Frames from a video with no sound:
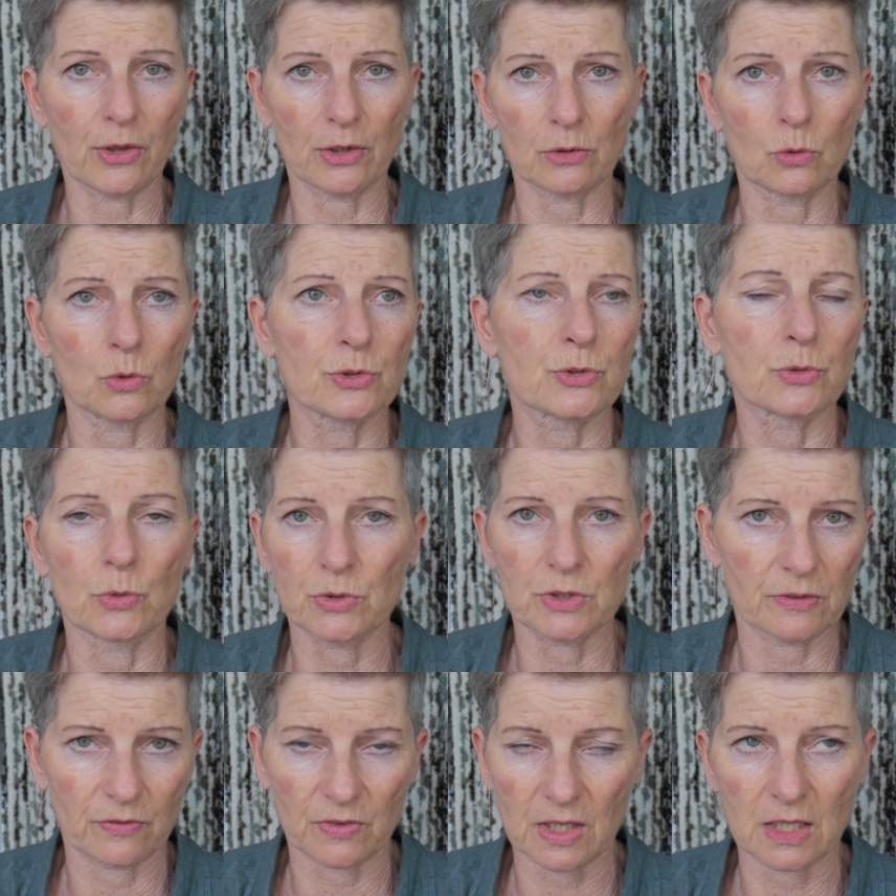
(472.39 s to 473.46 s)
and all sorts
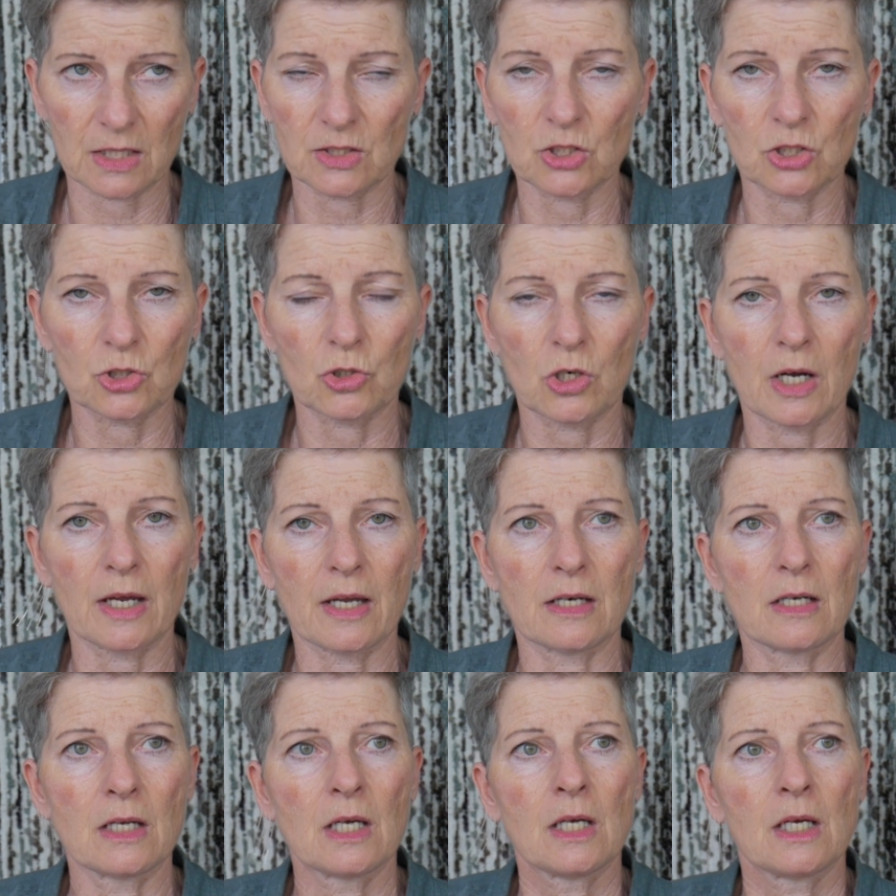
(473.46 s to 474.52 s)
of things to try
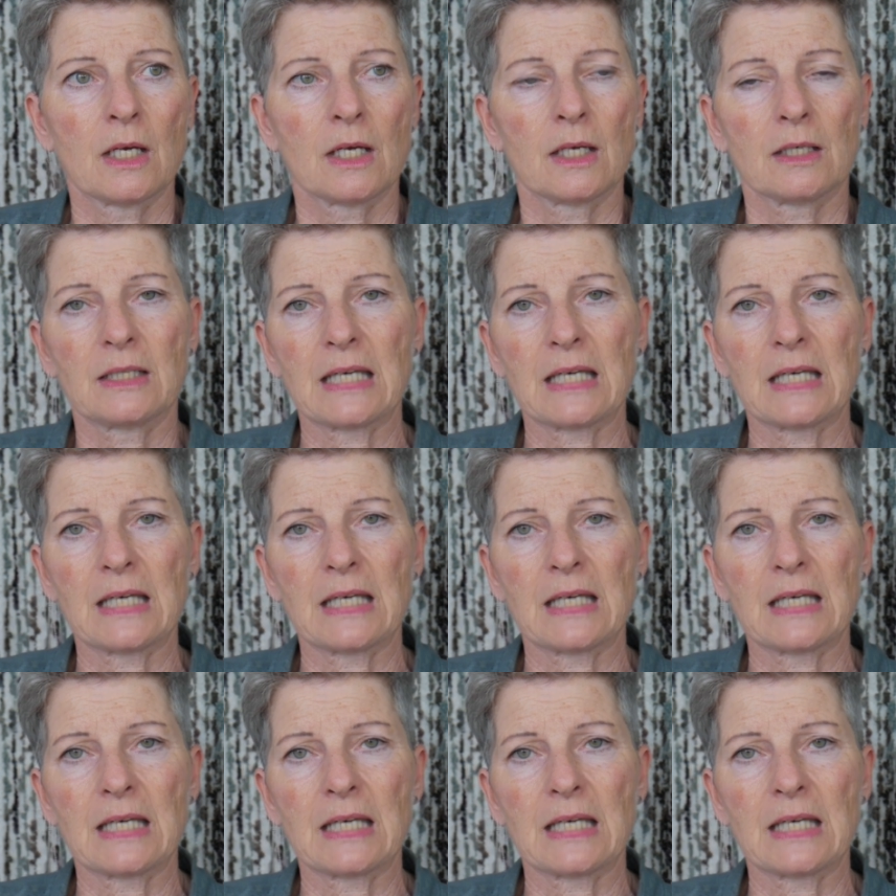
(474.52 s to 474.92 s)
and